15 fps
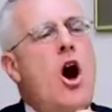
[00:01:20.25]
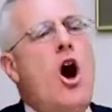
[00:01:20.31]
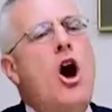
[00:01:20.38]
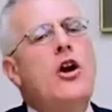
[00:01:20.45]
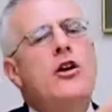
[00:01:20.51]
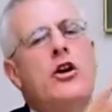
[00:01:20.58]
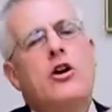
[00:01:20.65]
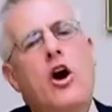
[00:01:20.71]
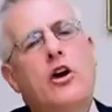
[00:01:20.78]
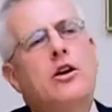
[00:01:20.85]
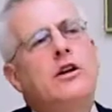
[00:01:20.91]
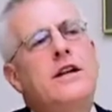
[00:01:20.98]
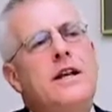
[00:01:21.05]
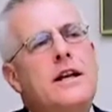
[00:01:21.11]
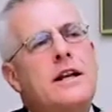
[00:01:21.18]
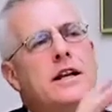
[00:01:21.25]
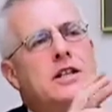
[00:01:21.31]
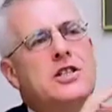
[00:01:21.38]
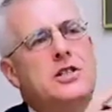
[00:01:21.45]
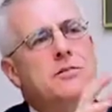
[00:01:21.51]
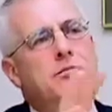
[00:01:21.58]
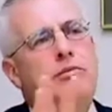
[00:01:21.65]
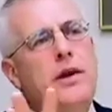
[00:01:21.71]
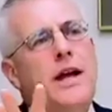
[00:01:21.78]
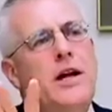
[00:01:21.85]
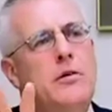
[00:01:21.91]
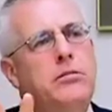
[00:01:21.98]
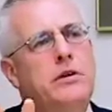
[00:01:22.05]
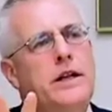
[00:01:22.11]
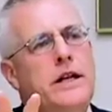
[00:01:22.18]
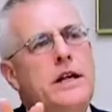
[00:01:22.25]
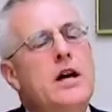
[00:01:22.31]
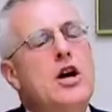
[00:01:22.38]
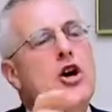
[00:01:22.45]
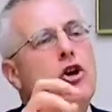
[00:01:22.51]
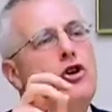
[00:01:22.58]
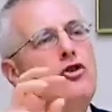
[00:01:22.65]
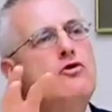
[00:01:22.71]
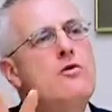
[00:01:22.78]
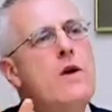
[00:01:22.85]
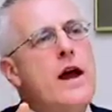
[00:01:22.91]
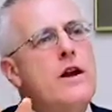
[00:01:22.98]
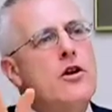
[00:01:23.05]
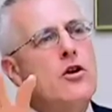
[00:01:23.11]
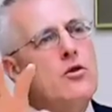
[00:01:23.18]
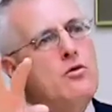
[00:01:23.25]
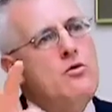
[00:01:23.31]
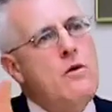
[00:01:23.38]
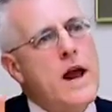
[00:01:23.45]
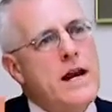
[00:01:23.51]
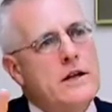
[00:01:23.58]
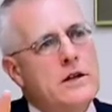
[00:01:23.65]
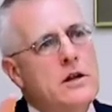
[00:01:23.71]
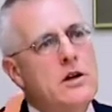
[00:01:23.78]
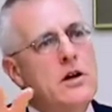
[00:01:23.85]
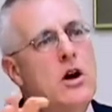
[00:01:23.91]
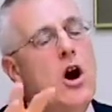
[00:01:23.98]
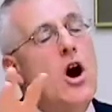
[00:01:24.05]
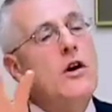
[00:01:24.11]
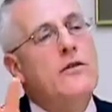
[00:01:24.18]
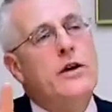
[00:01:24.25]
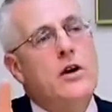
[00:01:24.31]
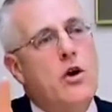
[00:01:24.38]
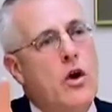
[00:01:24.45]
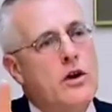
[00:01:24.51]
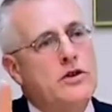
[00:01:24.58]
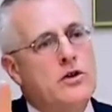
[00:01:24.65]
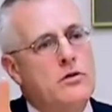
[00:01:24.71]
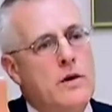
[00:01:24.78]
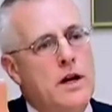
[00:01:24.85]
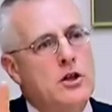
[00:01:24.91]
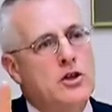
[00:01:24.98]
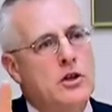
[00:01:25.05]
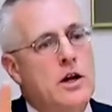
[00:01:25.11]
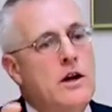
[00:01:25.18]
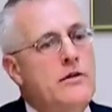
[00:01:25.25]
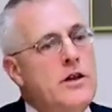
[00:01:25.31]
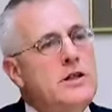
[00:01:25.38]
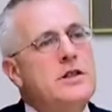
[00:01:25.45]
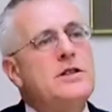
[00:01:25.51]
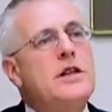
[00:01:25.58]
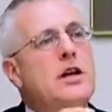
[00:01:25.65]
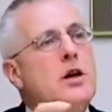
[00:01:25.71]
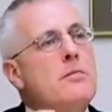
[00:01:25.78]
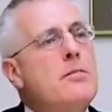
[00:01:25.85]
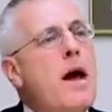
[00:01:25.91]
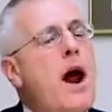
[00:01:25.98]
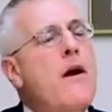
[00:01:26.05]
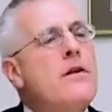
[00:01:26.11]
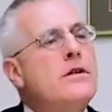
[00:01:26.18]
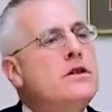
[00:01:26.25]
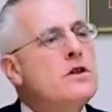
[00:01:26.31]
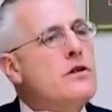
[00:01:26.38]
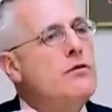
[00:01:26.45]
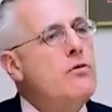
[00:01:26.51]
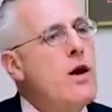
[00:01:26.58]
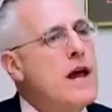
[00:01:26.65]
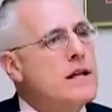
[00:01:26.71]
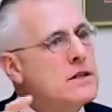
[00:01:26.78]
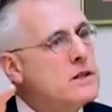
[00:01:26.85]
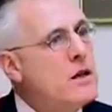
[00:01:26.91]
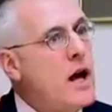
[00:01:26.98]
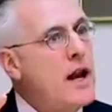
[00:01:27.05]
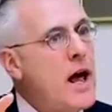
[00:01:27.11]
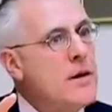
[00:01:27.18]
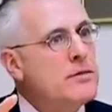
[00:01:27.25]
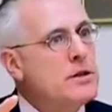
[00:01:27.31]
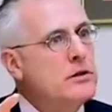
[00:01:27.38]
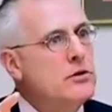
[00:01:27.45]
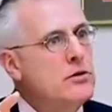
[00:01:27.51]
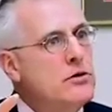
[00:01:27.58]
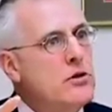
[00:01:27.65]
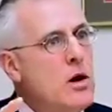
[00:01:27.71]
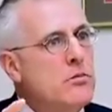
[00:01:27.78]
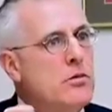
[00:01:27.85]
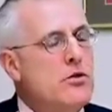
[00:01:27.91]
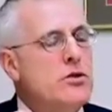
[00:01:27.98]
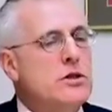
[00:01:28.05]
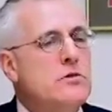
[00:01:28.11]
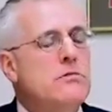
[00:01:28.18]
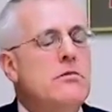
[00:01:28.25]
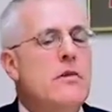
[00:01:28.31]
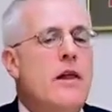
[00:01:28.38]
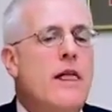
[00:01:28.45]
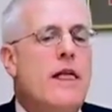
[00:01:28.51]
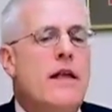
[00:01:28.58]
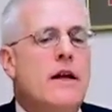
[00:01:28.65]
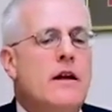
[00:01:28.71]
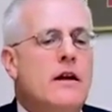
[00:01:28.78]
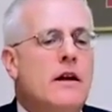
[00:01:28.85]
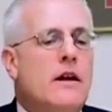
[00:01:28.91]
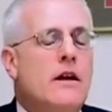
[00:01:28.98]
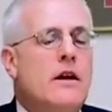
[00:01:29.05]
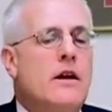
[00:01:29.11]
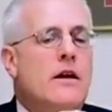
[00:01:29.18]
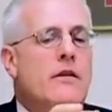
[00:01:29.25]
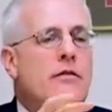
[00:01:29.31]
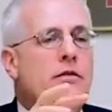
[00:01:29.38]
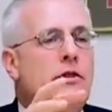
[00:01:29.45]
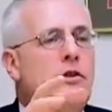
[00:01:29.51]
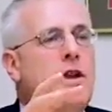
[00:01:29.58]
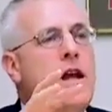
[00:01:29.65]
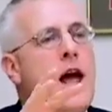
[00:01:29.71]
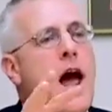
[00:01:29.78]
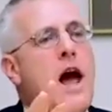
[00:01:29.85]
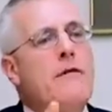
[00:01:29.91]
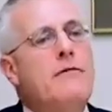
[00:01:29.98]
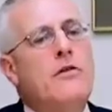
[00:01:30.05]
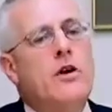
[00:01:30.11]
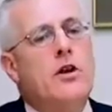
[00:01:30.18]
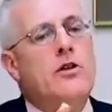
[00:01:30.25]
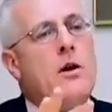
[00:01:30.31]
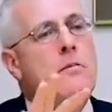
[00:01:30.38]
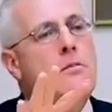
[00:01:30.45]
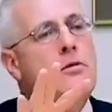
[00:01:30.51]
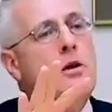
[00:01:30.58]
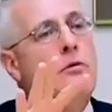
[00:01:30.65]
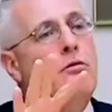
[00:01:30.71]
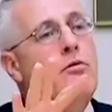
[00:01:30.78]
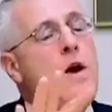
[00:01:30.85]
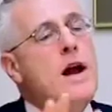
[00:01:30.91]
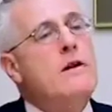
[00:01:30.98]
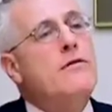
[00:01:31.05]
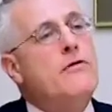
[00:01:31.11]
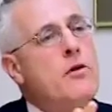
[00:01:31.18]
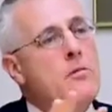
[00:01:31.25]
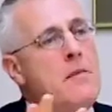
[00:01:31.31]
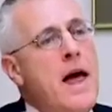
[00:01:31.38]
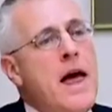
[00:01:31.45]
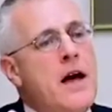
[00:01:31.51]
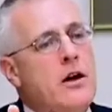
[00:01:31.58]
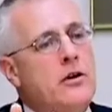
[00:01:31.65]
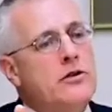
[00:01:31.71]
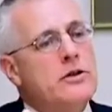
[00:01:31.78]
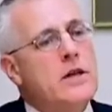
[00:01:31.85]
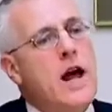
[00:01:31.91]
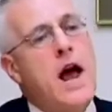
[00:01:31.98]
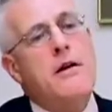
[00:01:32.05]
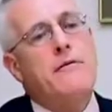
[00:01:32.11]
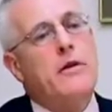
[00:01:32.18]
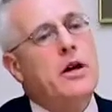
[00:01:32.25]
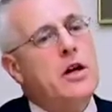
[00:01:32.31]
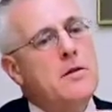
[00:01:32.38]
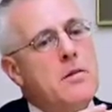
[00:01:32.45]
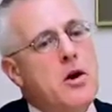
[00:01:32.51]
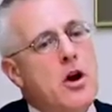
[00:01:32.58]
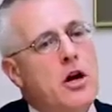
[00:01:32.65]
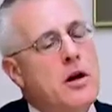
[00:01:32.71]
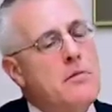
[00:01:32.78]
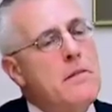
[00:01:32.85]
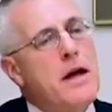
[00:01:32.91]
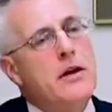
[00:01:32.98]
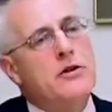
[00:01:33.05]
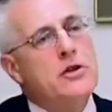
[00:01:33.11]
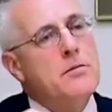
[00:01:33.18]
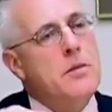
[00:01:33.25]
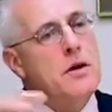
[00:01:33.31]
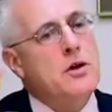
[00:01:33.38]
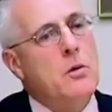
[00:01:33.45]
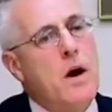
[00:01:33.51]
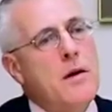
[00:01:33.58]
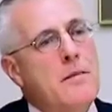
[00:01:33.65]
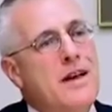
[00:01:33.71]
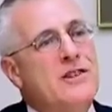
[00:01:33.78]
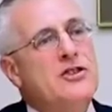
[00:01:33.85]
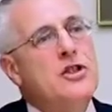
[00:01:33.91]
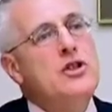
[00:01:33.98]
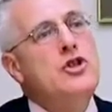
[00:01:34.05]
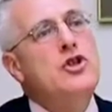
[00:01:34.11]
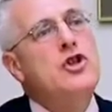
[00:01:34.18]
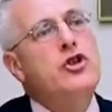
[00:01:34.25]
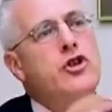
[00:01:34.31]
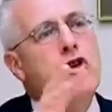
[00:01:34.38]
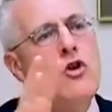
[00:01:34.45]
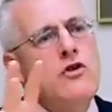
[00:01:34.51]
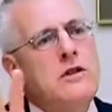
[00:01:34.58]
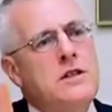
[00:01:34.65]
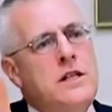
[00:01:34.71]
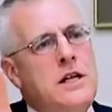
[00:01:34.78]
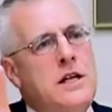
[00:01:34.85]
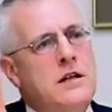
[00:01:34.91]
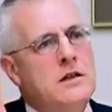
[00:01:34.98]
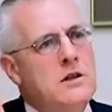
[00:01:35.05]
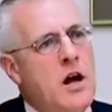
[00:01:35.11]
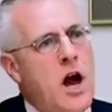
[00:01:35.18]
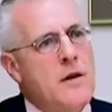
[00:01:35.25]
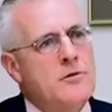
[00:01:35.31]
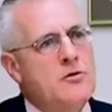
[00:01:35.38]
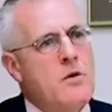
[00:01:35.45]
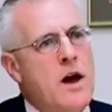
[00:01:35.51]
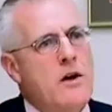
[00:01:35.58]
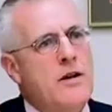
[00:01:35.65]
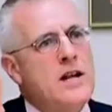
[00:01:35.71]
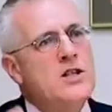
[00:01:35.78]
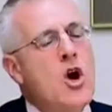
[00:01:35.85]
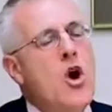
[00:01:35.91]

utterly inexplicably greater rate of incarceration. This is the comparison of rates, not absolute numbers. The rate for males, African-American males compared to white males, is 13 times greater. That's